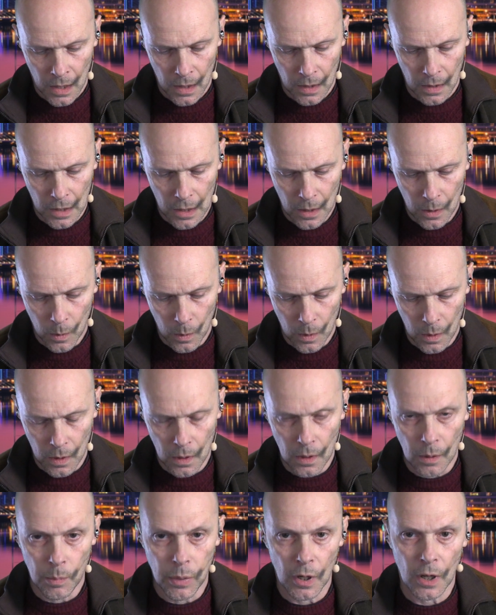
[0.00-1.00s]
Now,
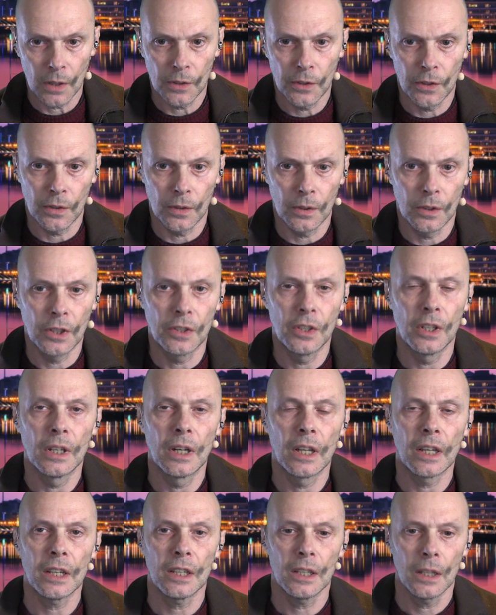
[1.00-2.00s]
about the
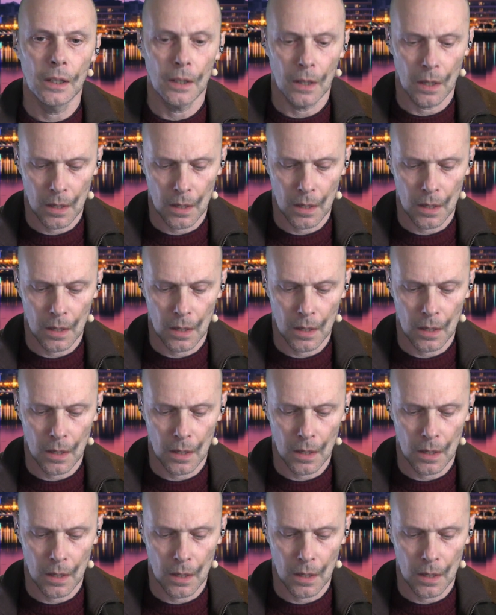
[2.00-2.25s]
delay,